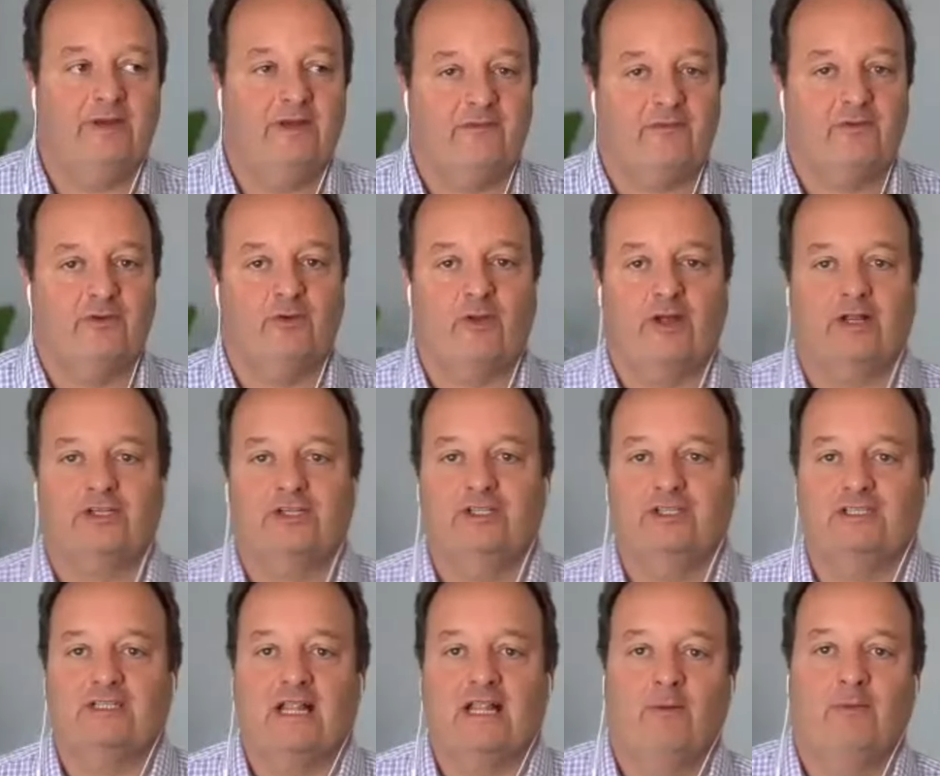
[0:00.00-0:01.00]
different
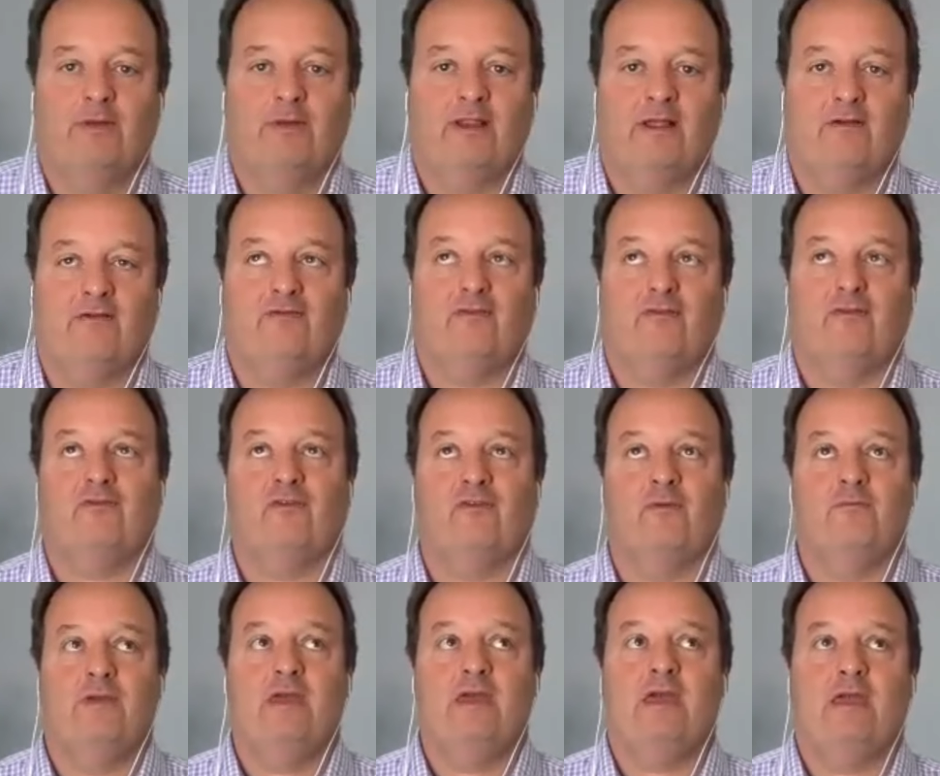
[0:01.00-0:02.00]
directions now, but for
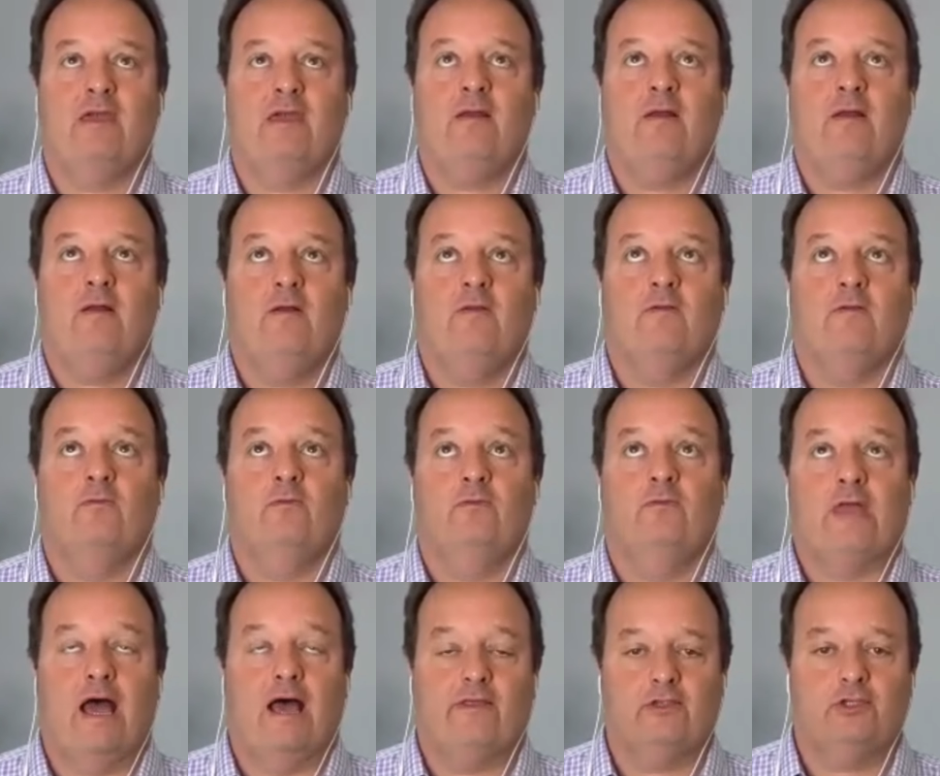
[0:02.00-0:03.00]
me,
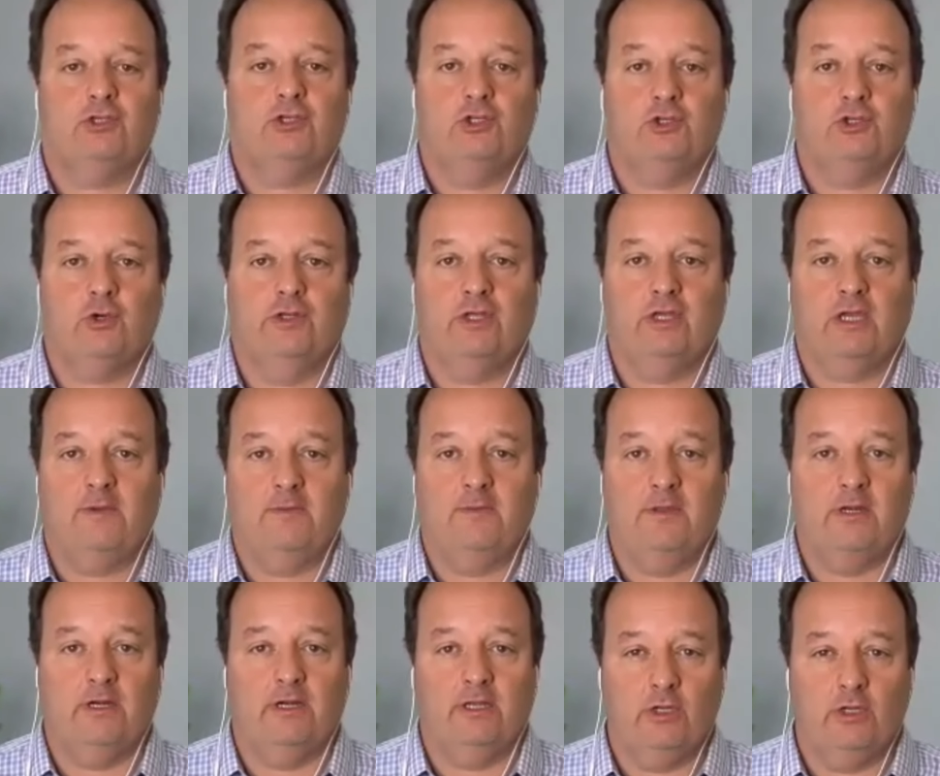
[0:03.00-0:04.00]
now that you joined the
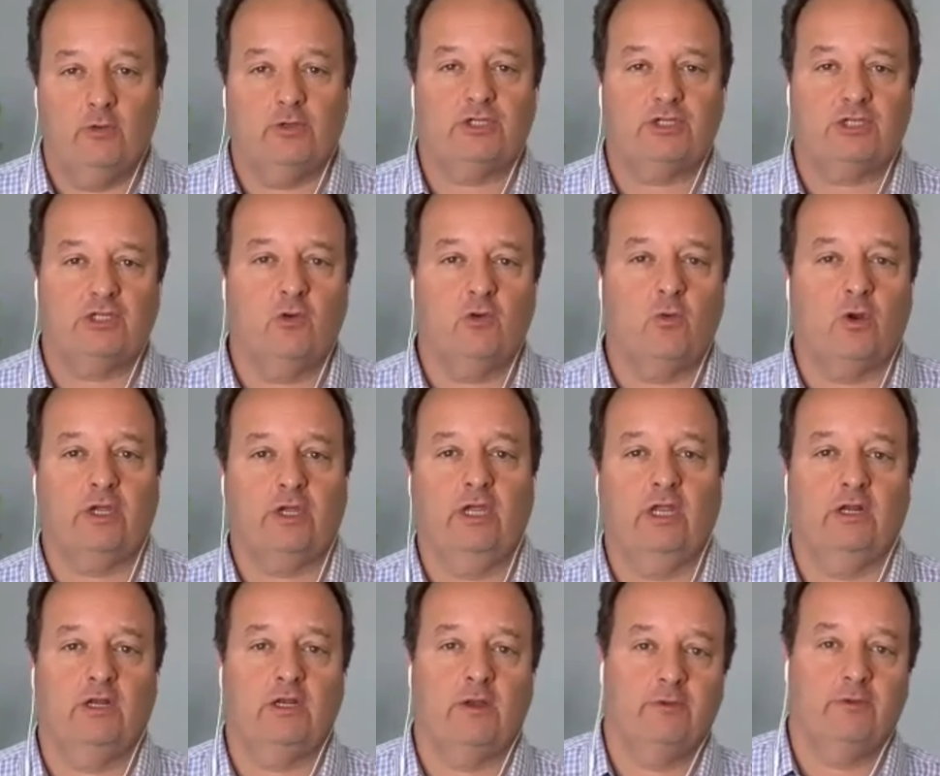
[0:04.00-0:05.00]
community, you were still working
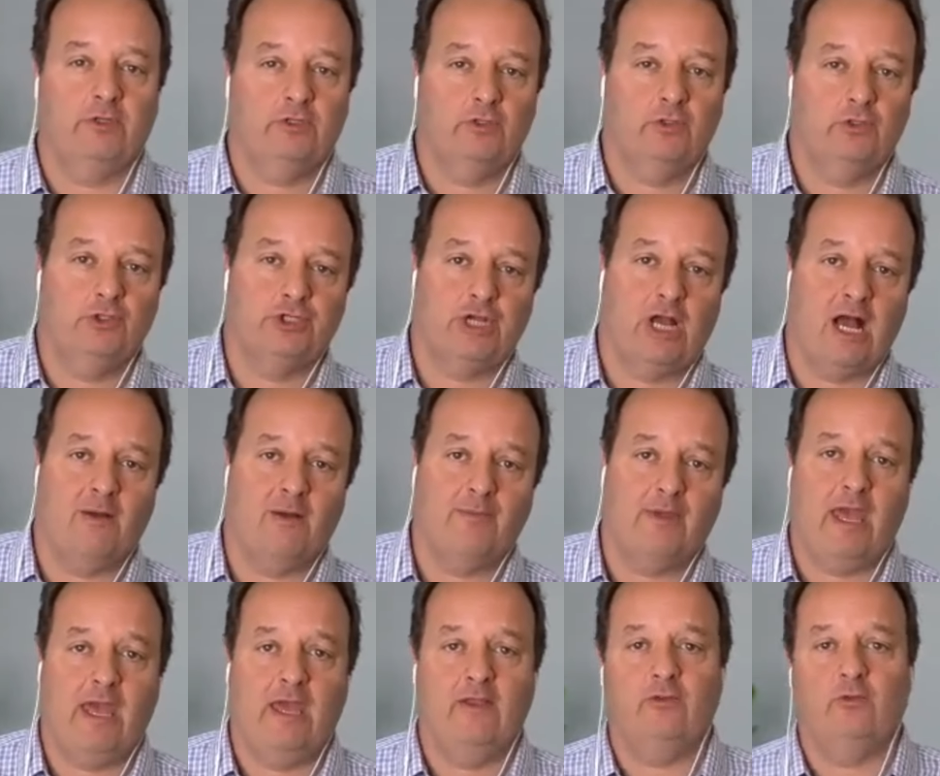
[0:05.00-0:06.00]
a W-2 job
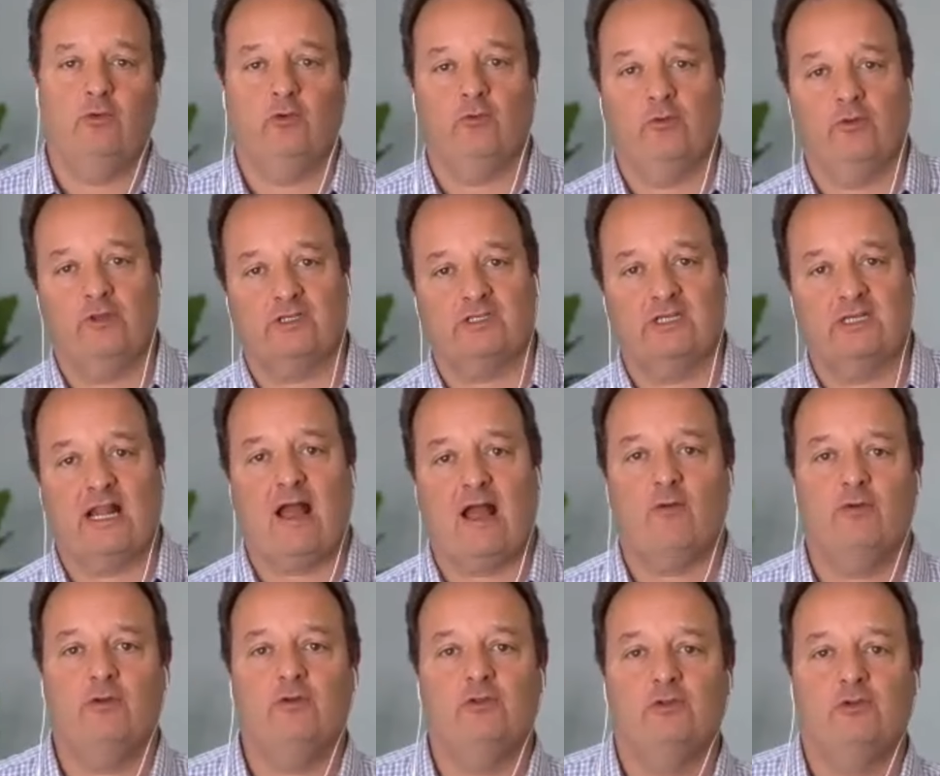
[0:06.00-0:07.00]
and doing real estate. How
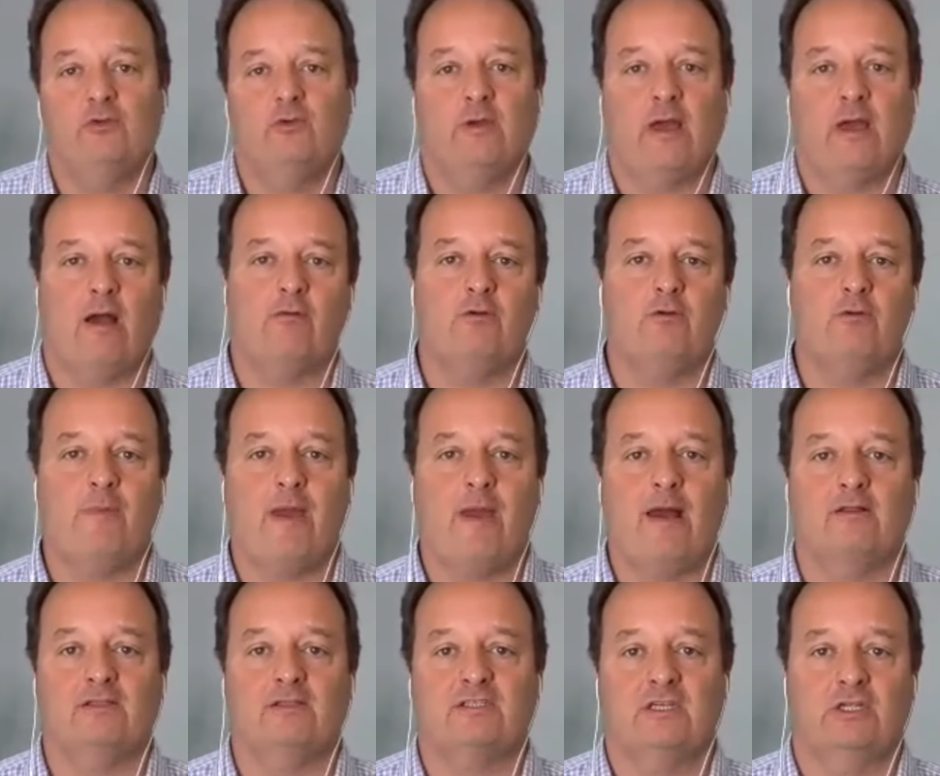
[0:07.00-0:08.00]
are you doing? How are you
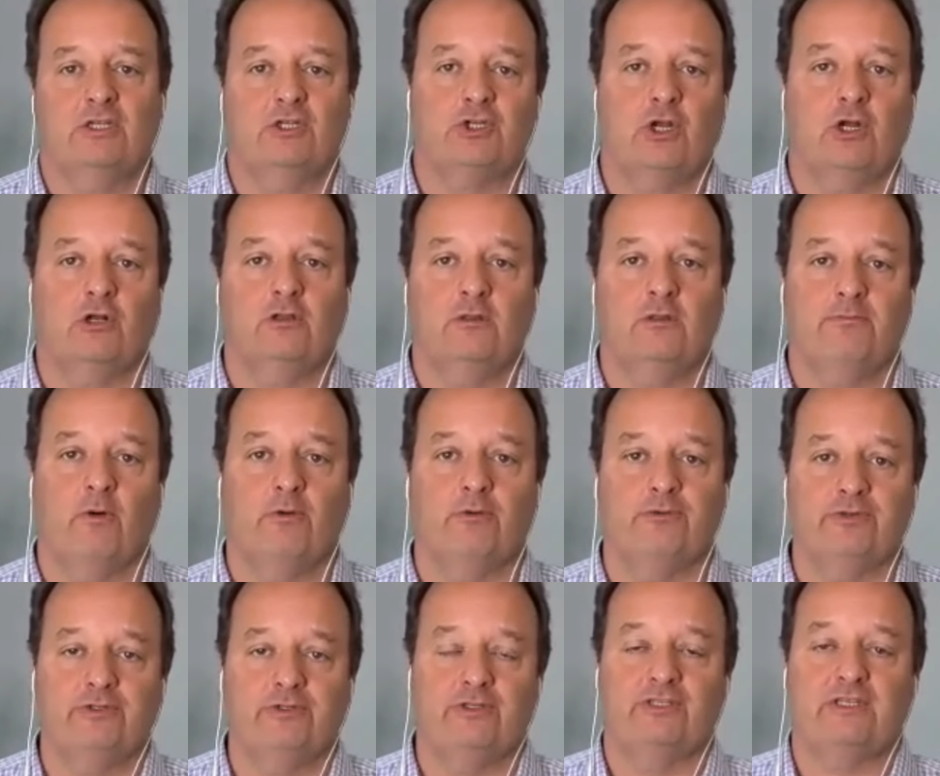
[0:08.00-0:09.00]
balancing and juggling
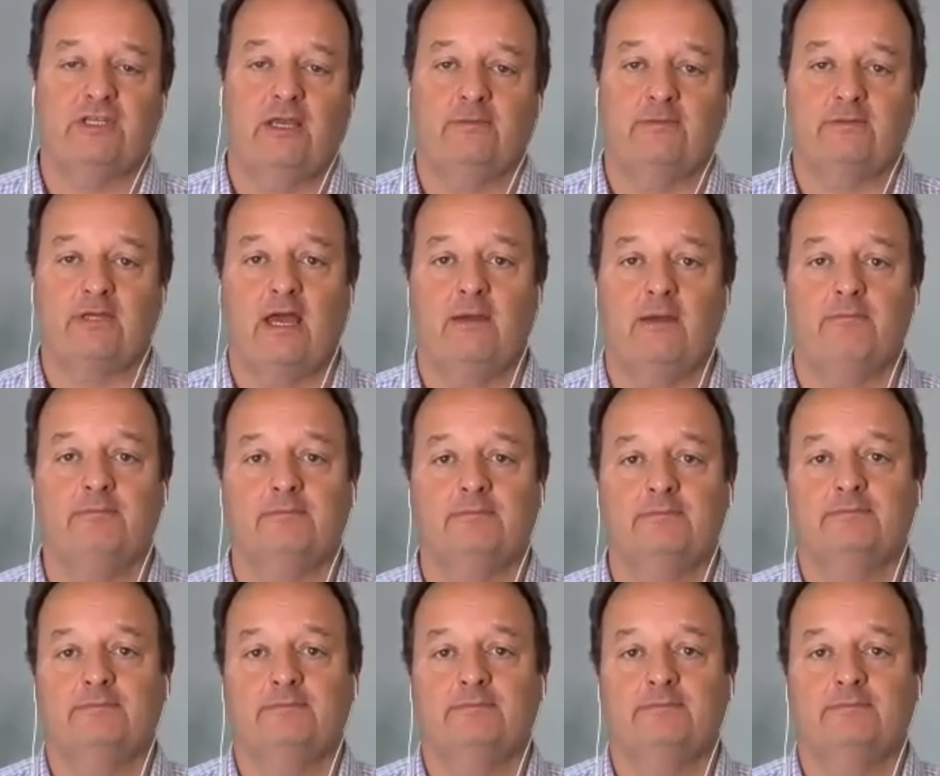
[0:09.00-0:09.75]
both at the same time?